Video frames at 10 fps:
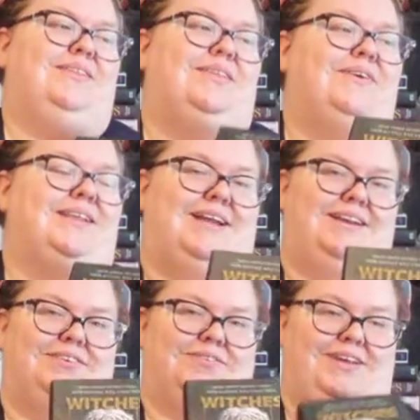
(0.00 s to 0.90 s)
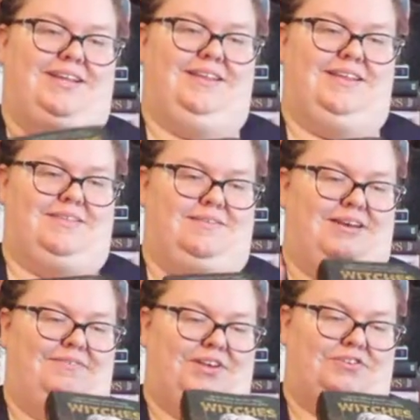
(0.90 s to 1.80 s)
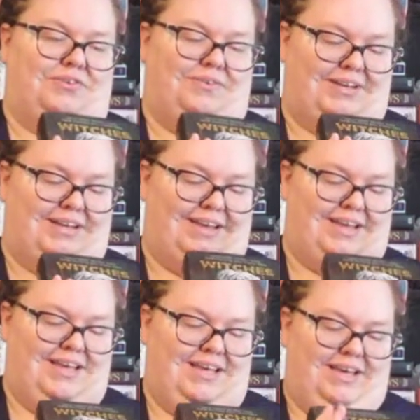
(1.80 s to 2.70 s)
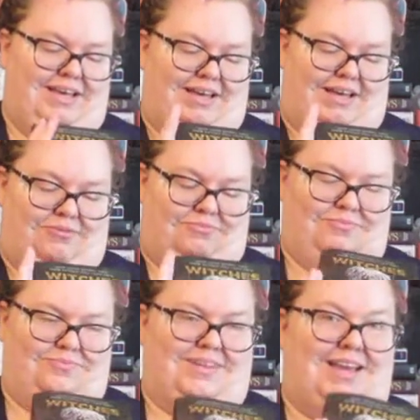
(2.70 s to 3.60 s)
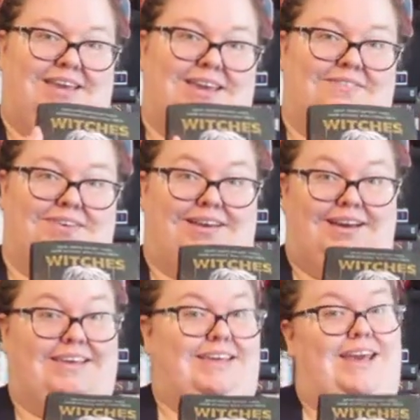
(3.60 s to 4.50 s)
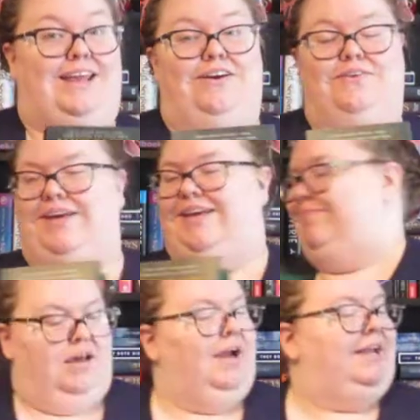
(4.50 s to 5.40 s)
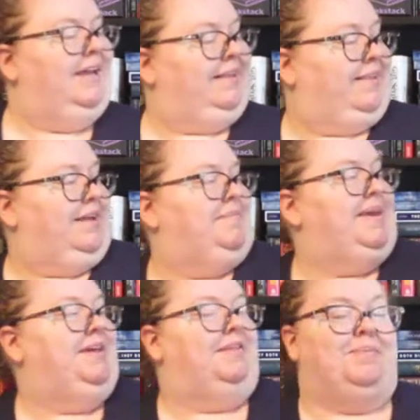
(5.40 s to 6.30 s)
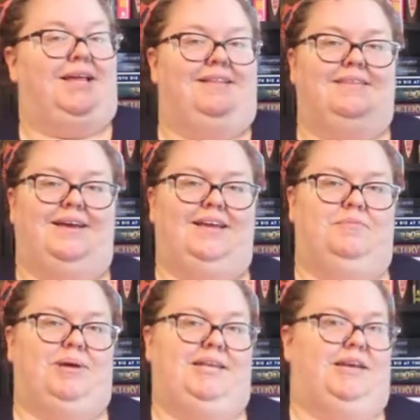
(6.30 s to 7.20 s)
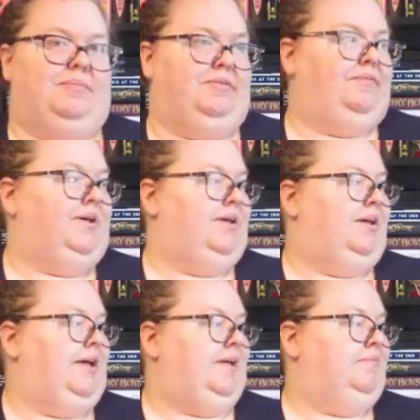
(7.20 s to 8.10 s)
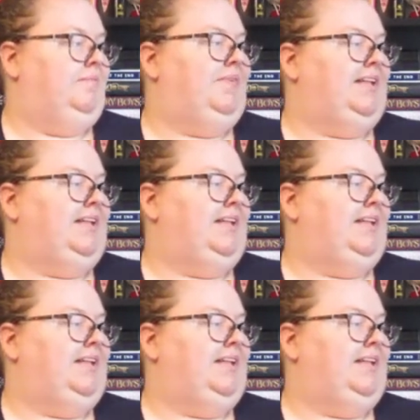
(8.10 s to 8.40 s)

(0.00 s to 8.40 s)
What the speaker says: so excited to read this eventually one day. I can't wait. I cannot wait. All right, next up is Blood Scion by Deborah Fale. I